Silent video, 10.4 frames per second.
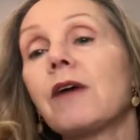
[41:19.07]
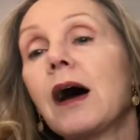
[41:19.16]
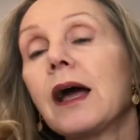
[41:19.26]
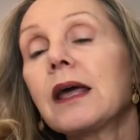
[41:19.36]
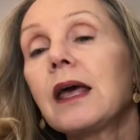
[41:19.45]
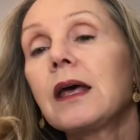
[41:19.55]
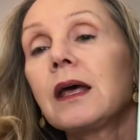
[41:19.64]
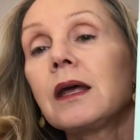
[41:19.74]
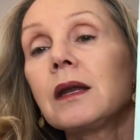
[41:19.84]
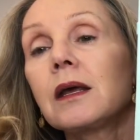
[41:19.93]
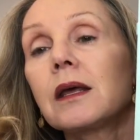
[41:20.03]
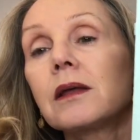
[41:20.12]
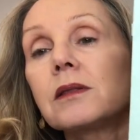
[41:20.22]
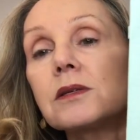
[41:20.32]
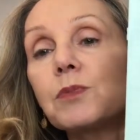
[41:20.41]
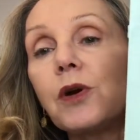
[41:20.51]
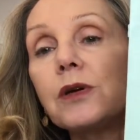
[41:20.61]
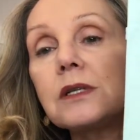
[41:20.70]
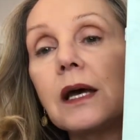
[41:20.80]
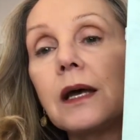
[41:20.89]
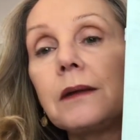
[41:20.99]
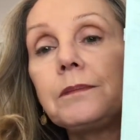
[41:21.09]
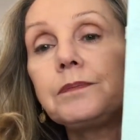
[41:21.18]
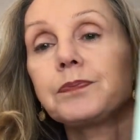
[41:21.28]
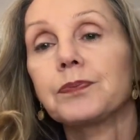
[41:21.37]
if I can get this part done